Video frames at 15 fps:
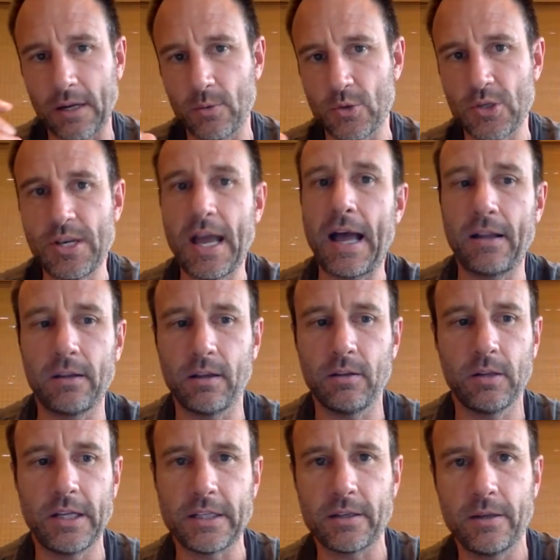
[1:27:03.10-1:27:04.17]
I was not
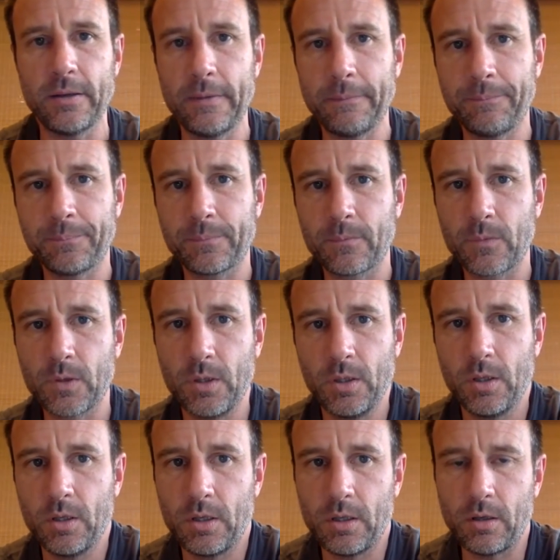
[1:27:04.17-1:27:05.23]
like
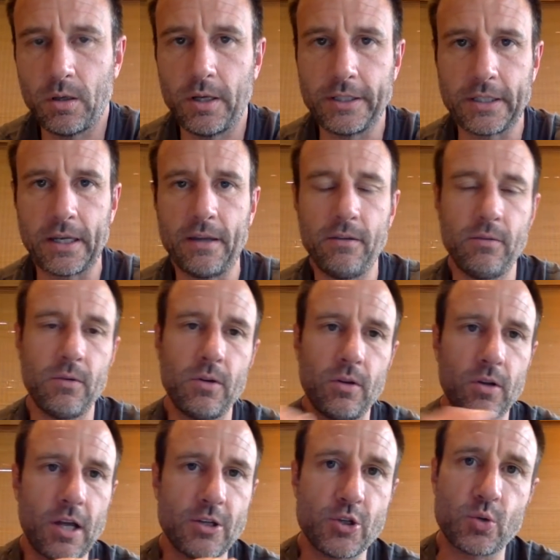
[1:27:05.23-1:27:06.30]
I
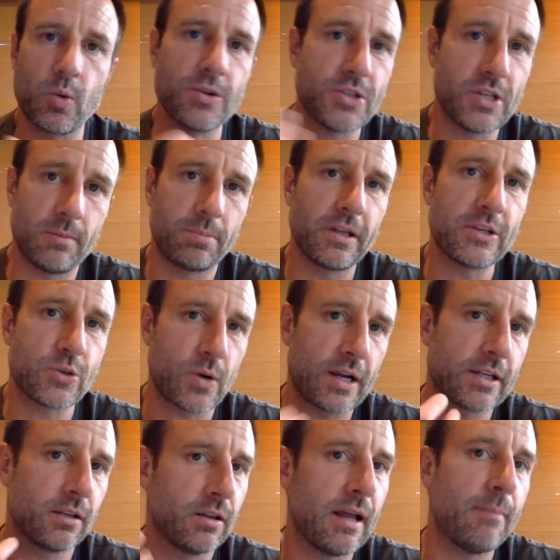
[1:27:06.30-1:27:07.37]
just wasn't in a place where I
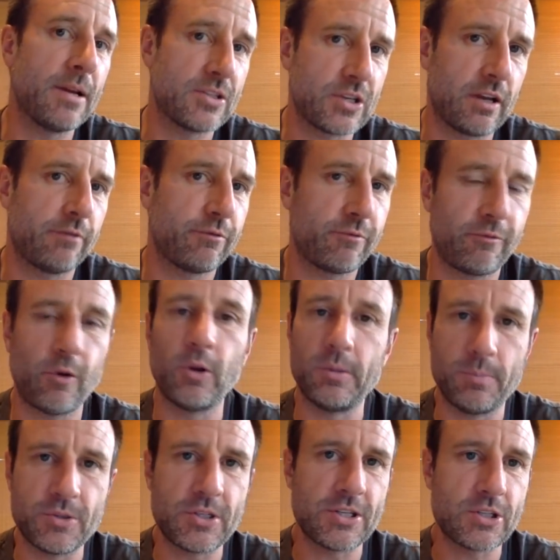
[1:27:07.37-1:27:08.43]
could let myself fully
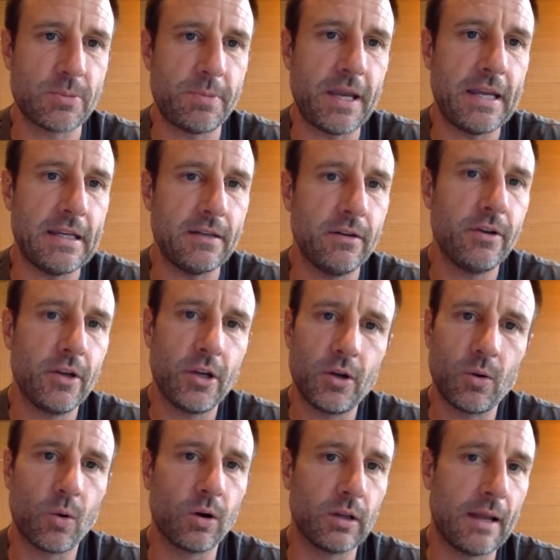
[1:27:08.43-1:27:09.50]
participate
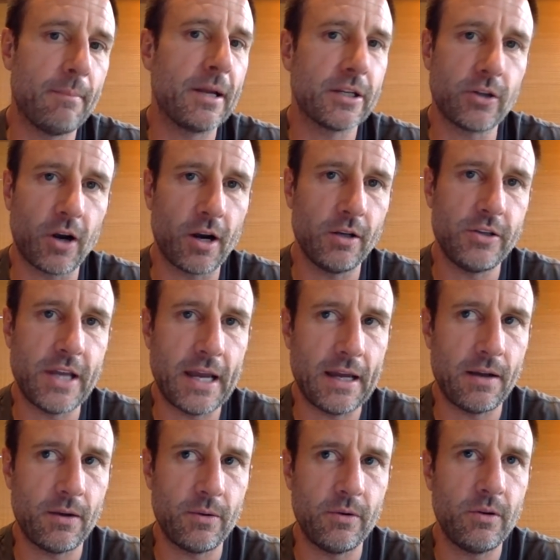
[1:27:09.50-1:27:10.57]
or let my guard
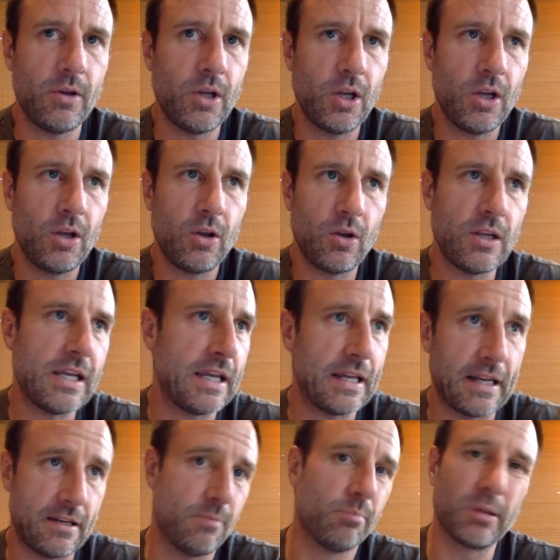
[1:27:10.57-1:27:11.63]
down. And
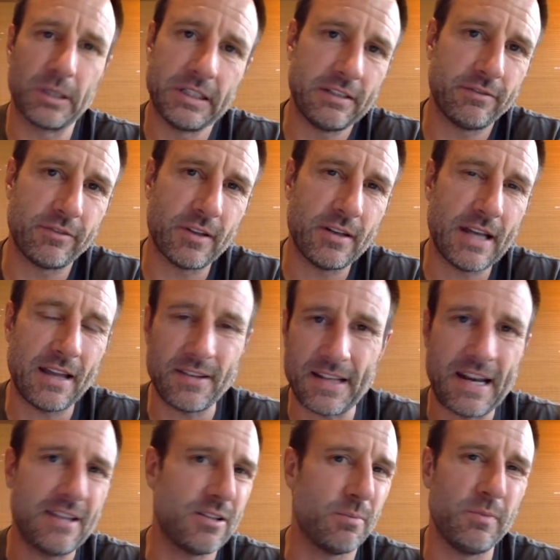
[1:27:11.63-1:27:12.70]
I didn't believe, not
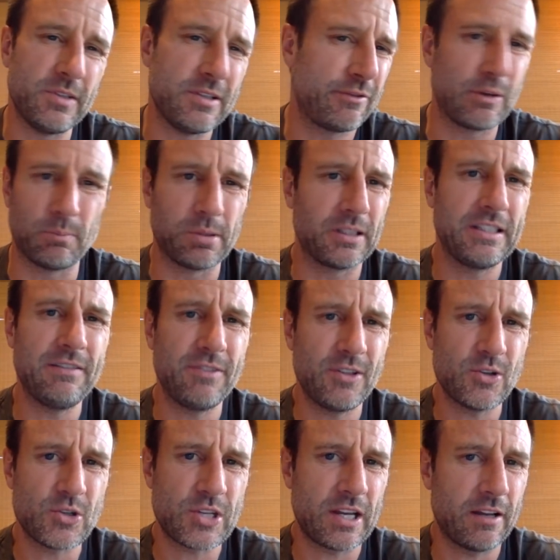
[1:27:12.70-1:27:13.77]
that you have to believe in
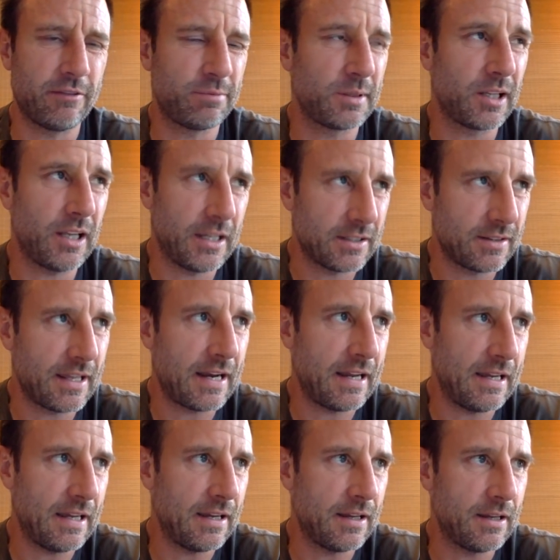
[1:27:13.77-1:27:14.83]
yourself, but like that
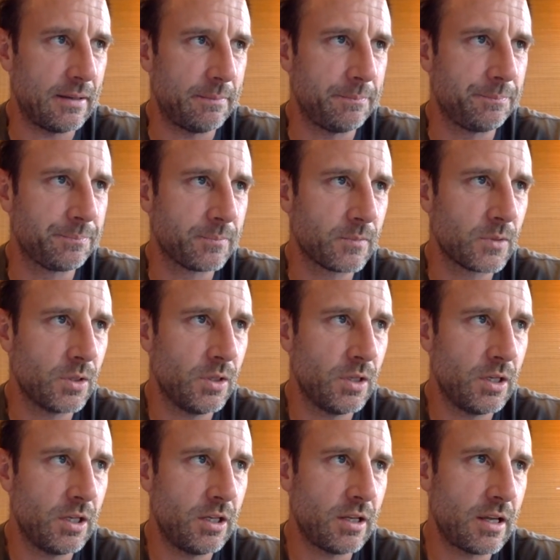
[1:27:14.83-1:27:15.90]

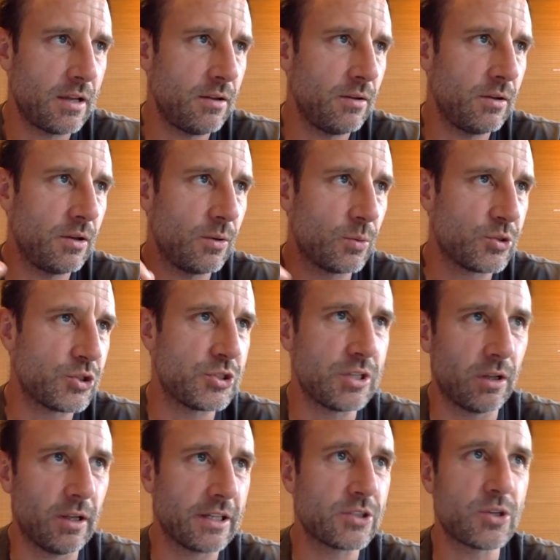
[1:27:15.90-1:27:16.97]
it was
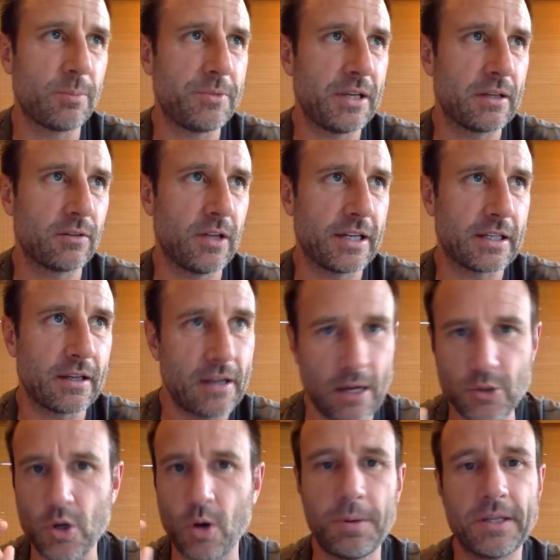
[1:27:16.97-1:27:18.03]
still like something like I
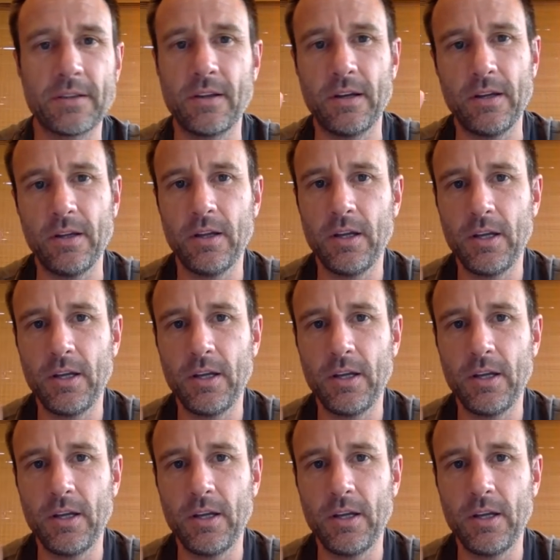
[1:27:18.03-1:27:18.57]
was hoping the